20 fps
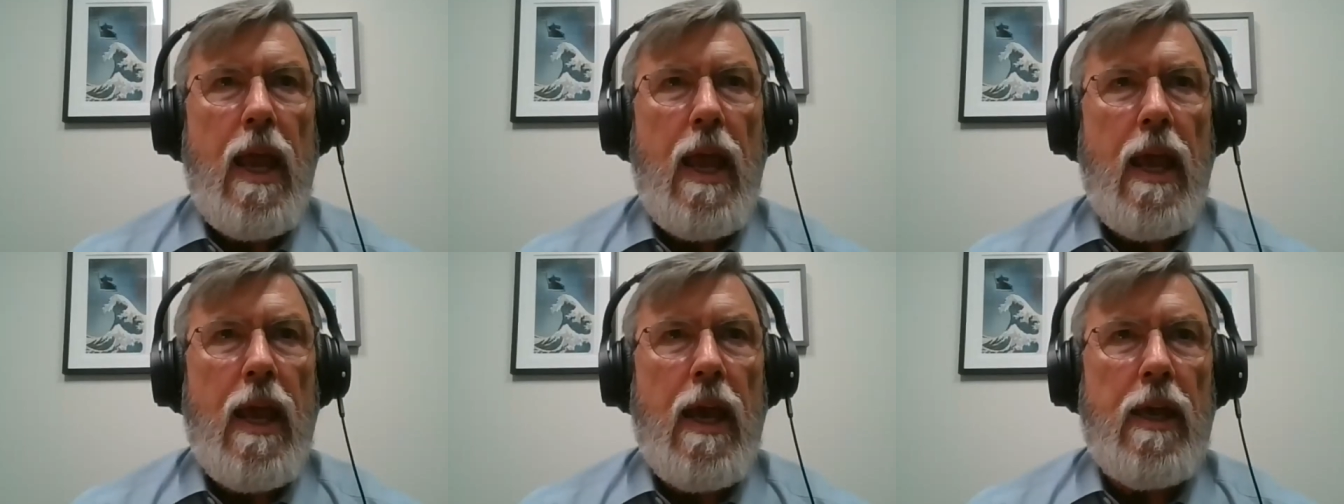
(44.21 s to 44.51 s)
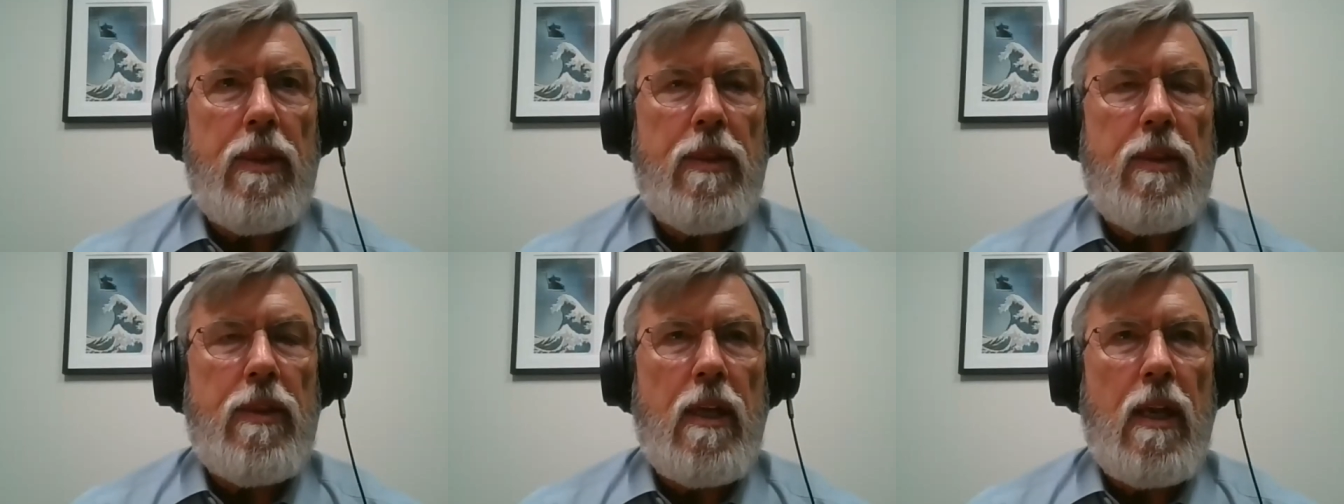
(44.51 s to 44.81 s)

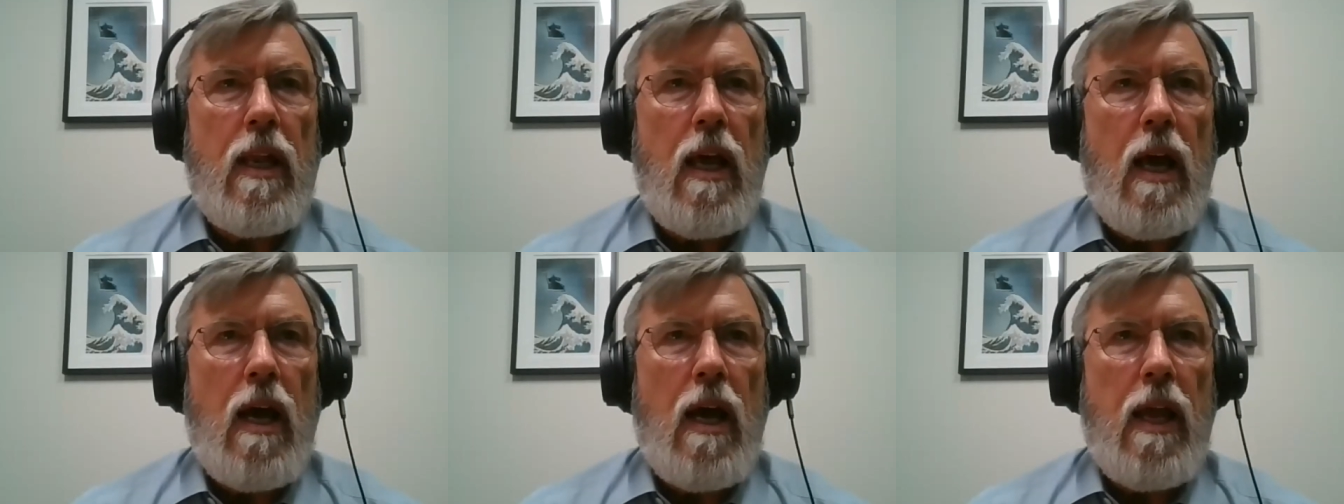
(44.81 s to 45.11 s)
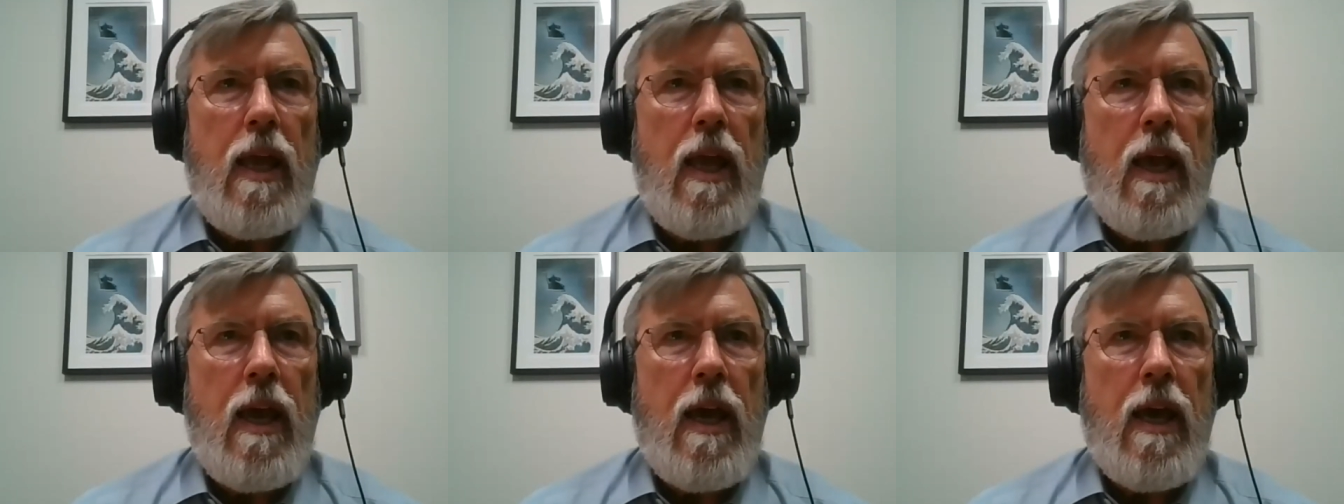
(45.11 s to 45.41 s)
and that I
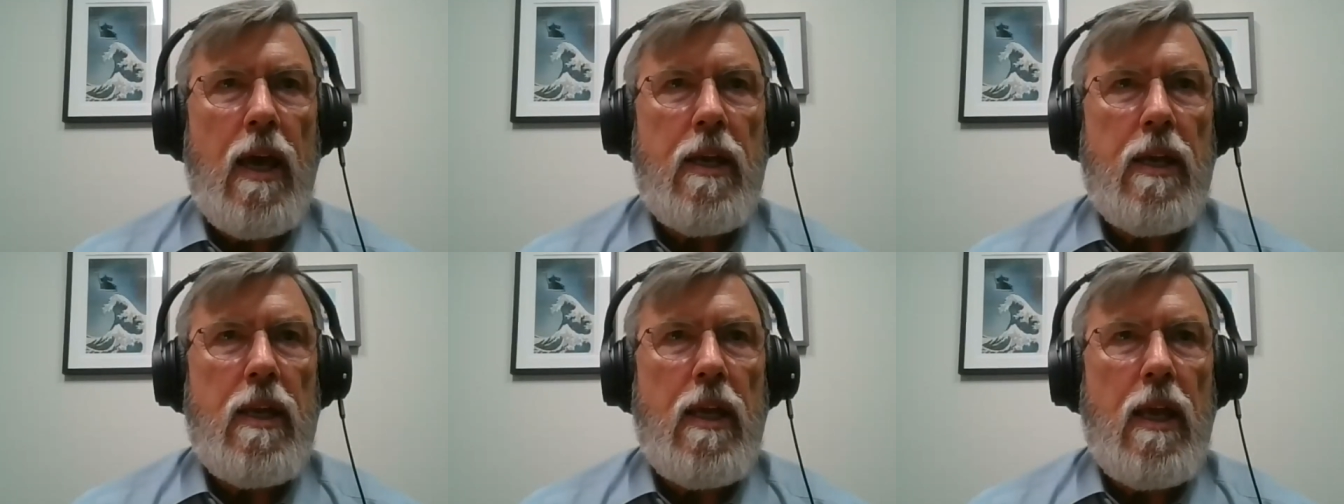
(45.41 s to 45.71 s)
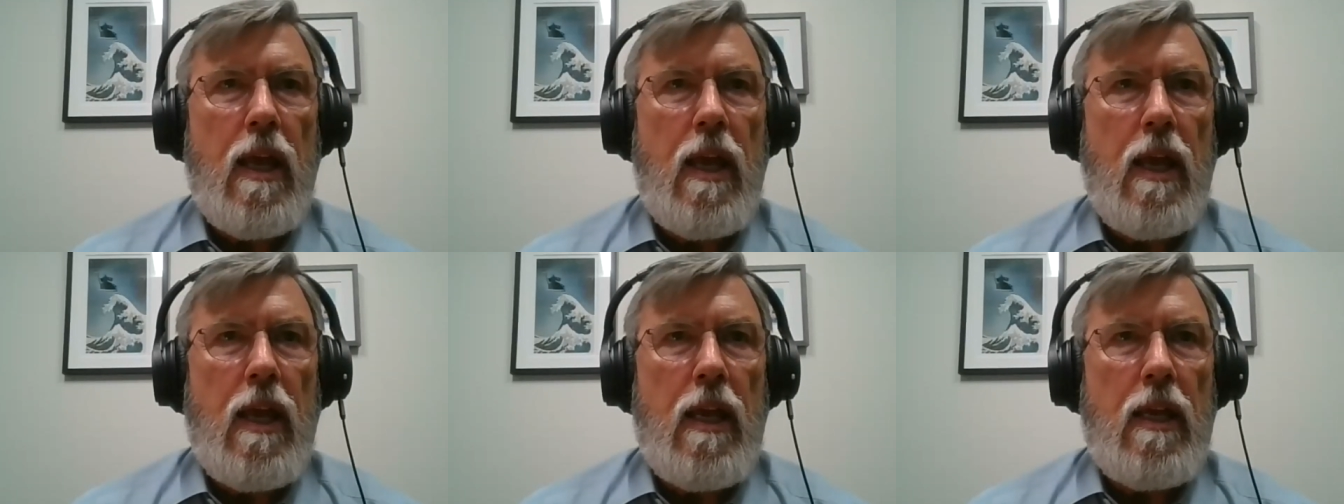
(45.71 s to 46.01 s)
had
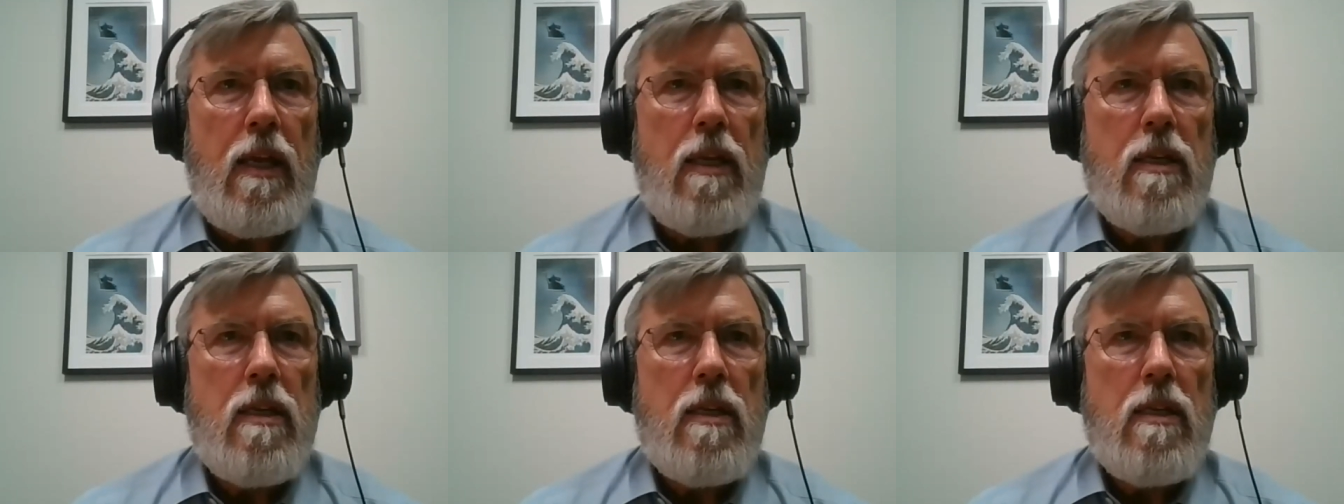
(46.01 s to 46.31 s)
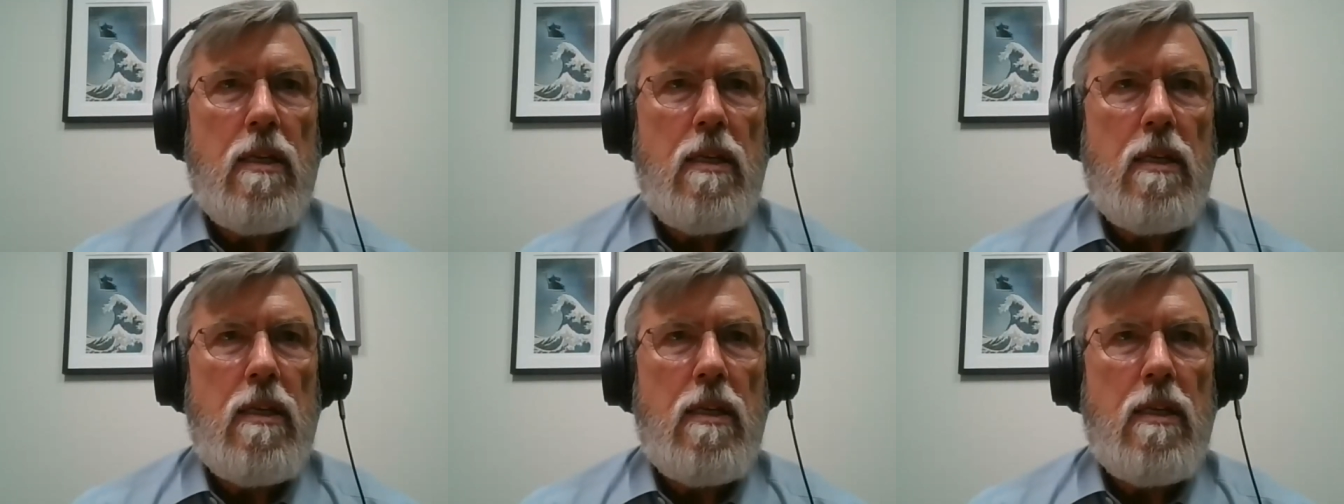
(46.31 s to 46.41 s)
a